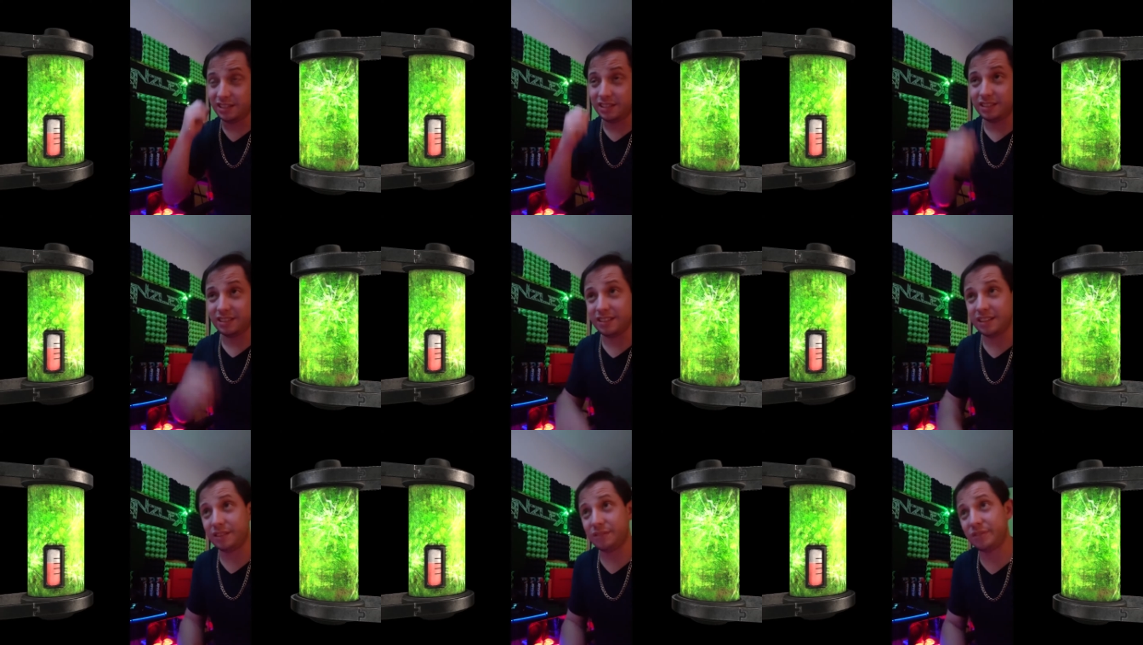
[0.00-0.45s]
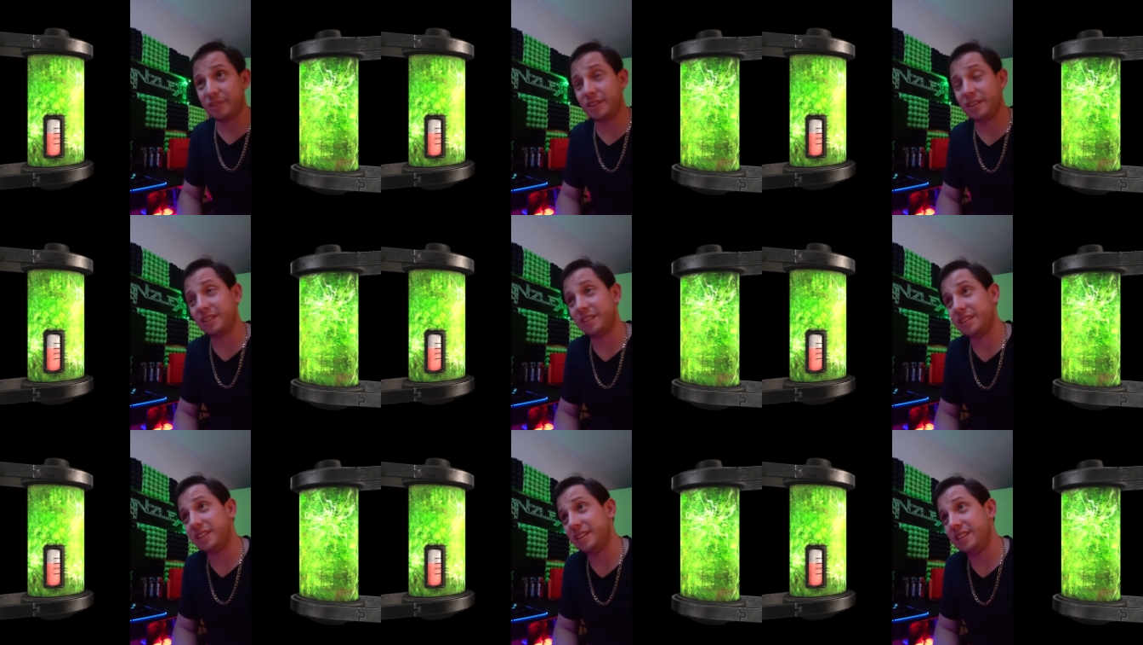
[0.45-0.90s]

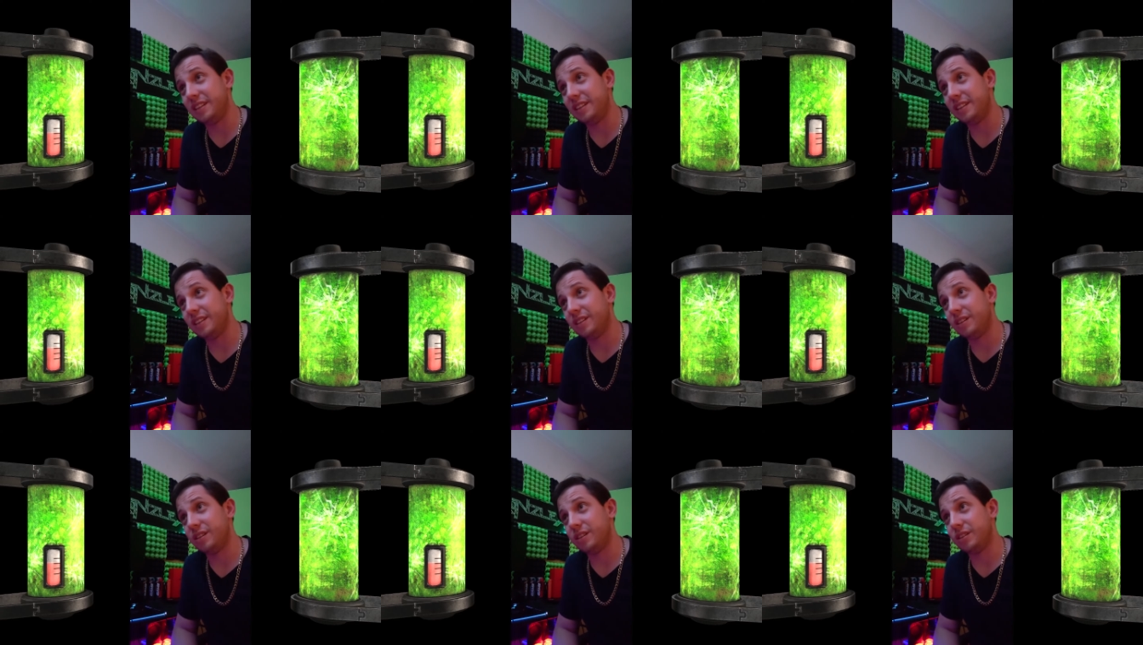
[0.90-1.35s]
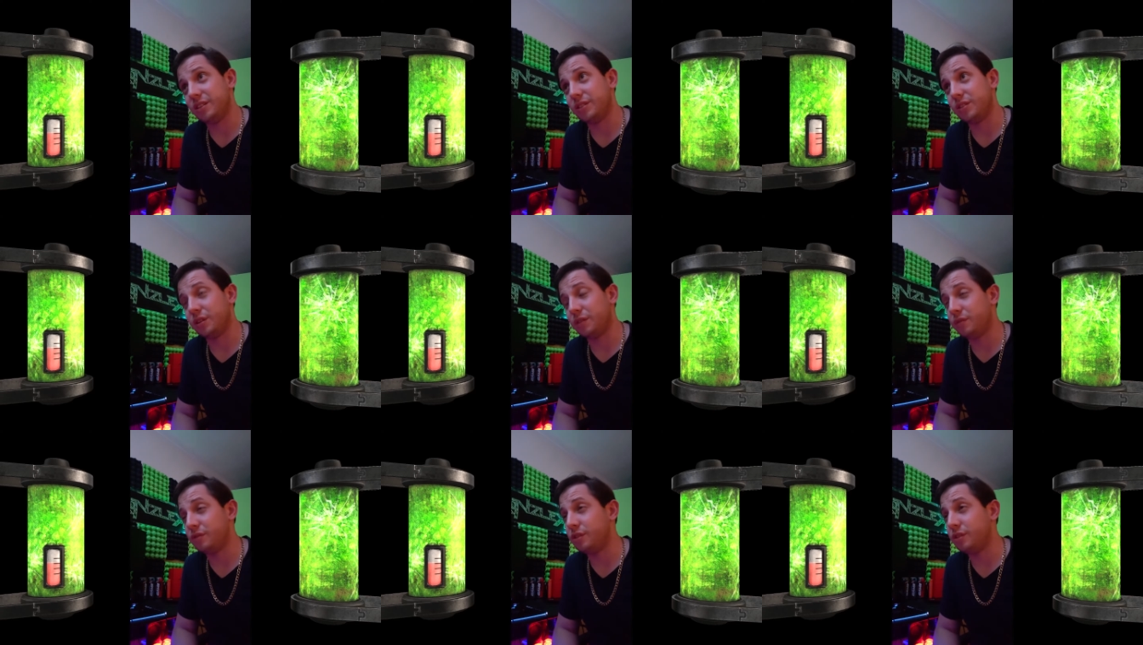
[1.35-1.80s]
definitely a
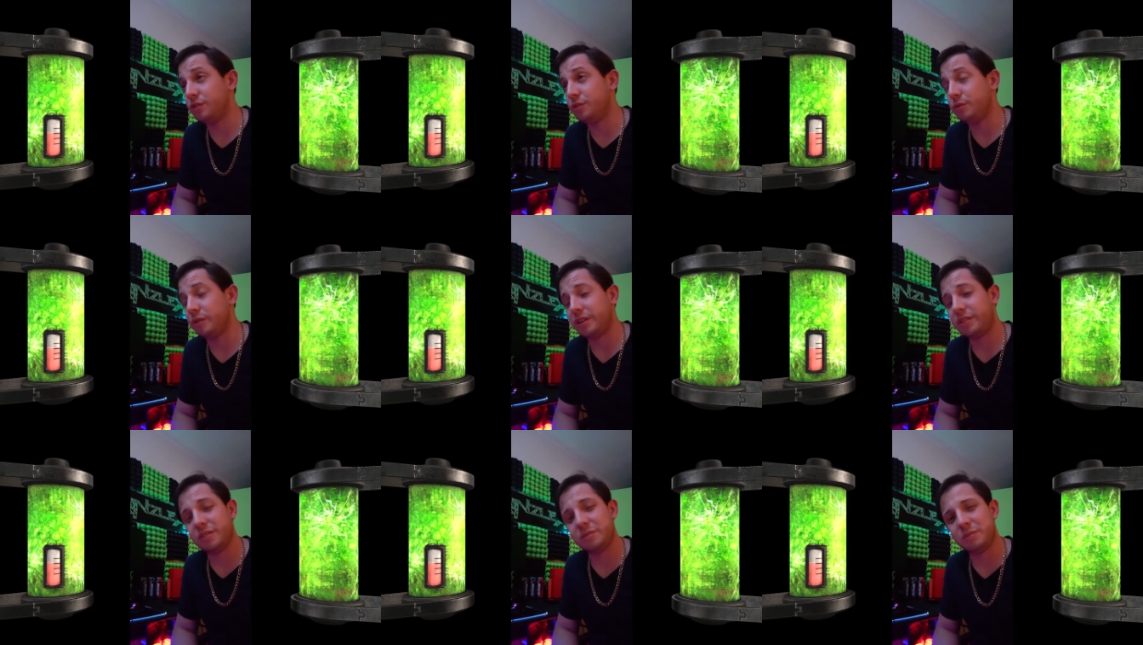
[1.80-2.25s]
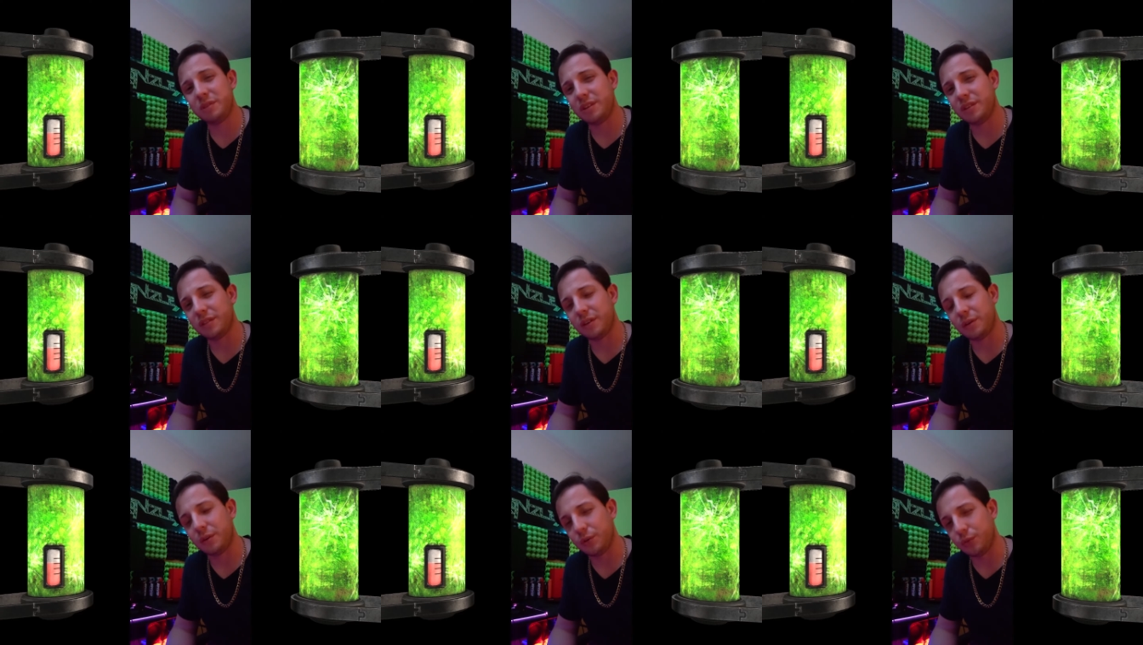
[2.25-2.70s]
tough situation because
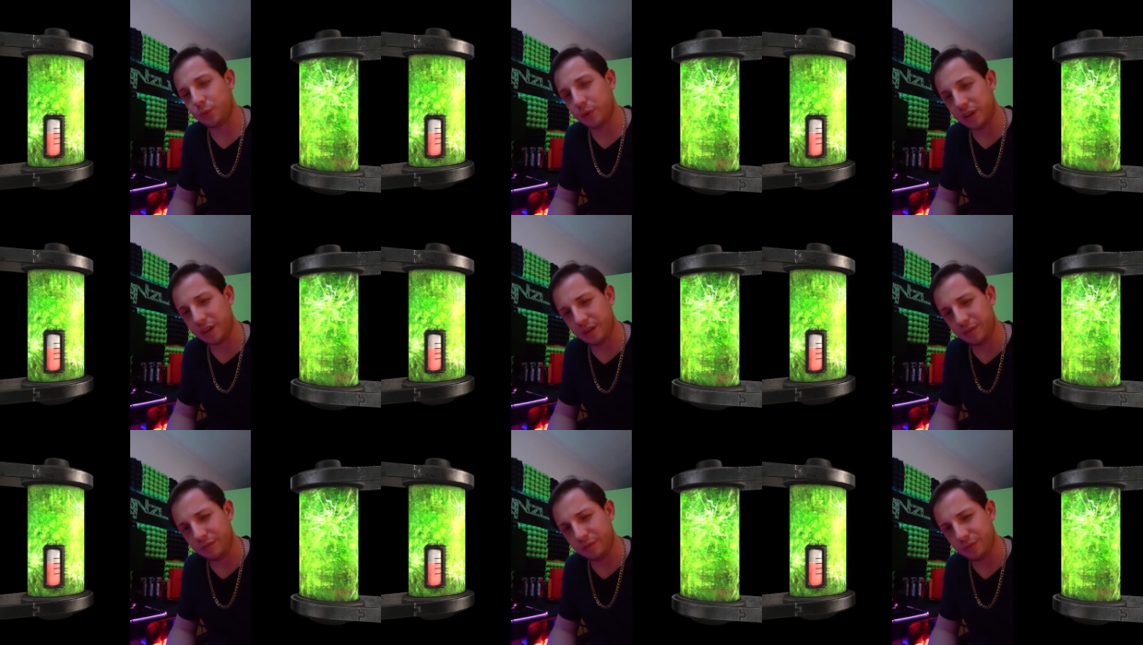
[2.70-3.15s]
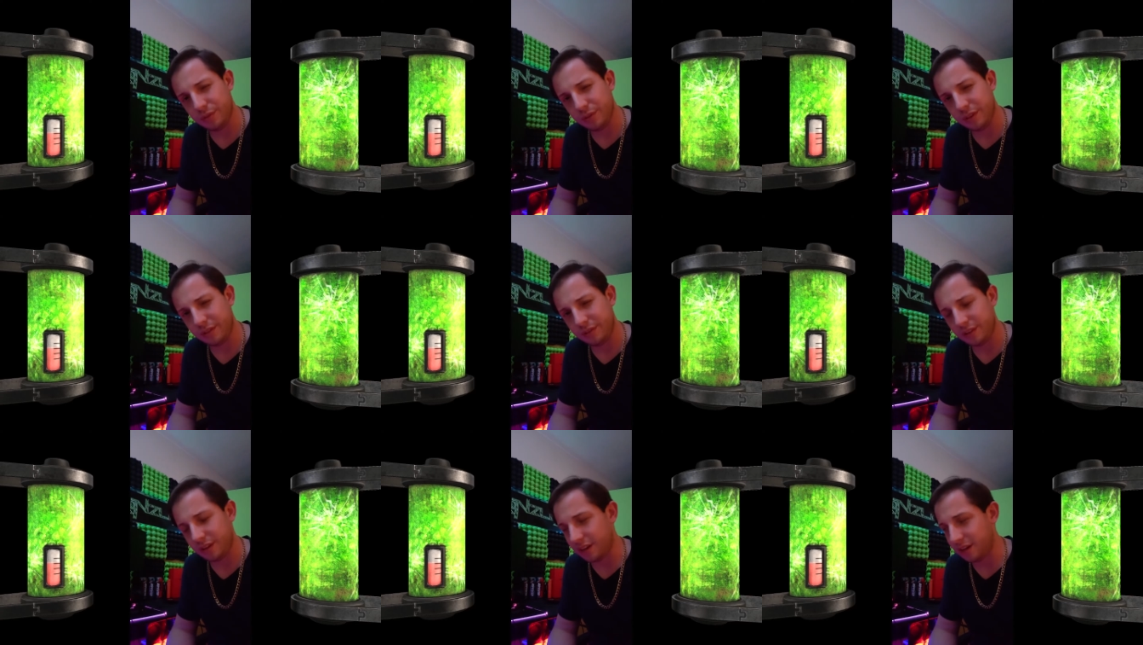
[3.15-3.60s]
I was waiting for
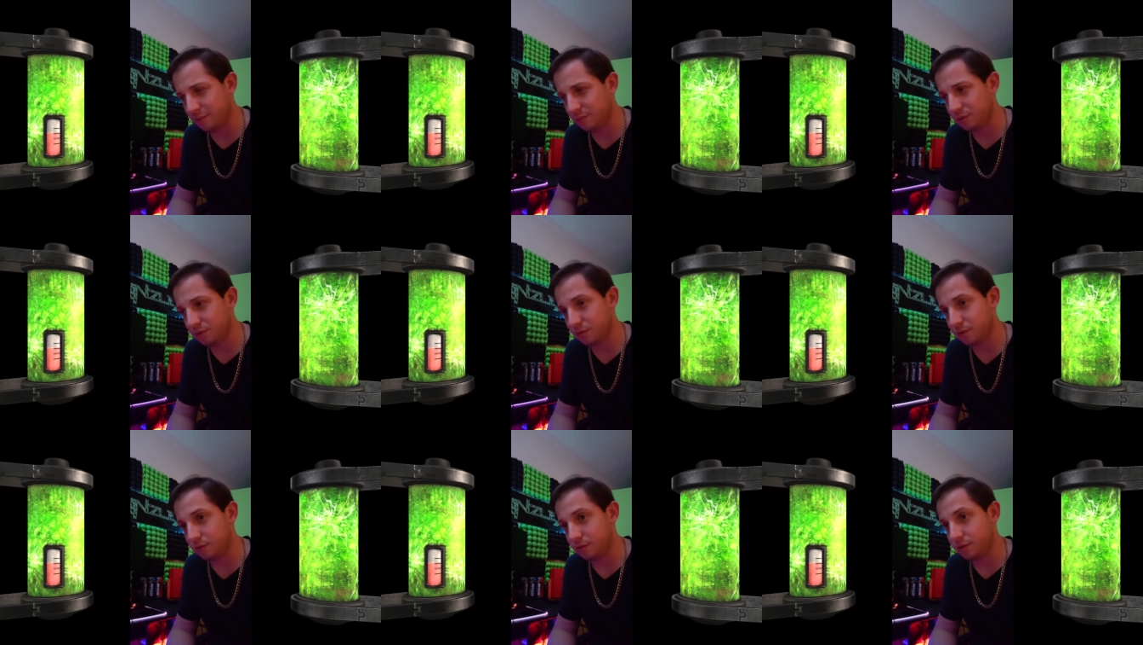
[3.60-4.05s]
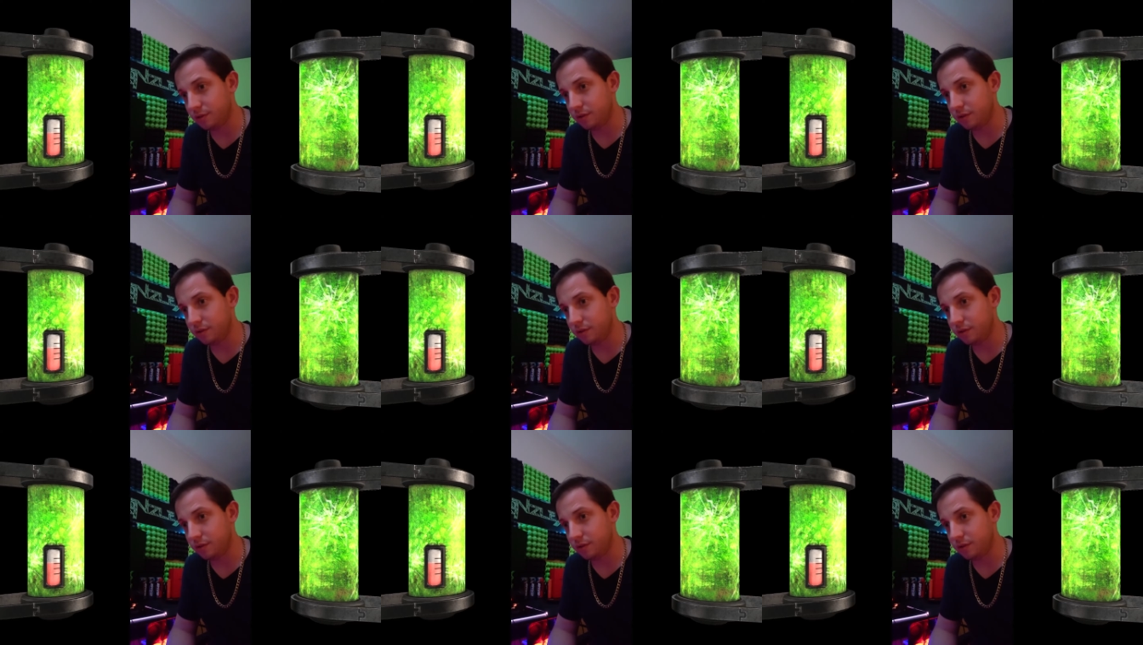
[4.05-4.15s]
this cable